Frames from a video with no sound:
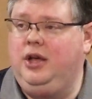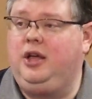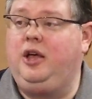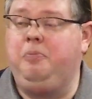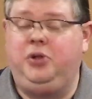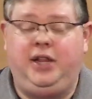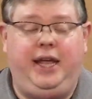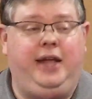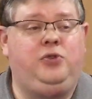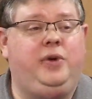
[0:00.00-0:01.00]

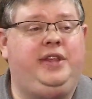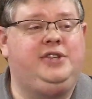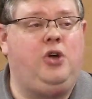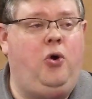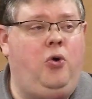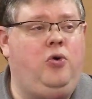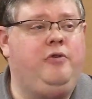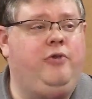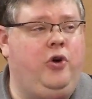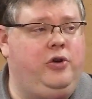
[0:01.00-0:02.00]
complete with his own
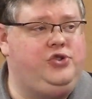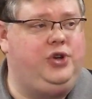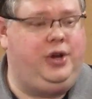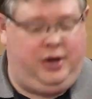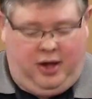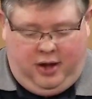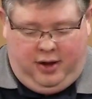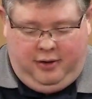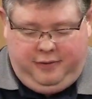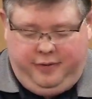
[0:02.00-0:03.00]
version
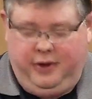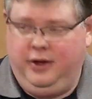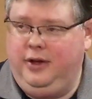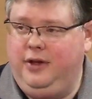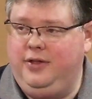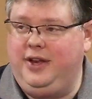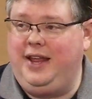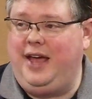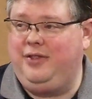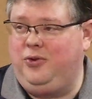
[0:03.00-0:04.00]
of the
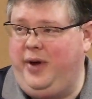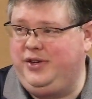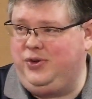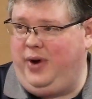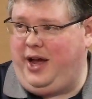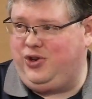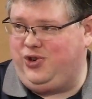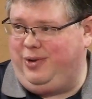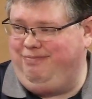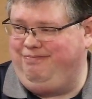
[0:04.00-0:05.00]
death and resurrection.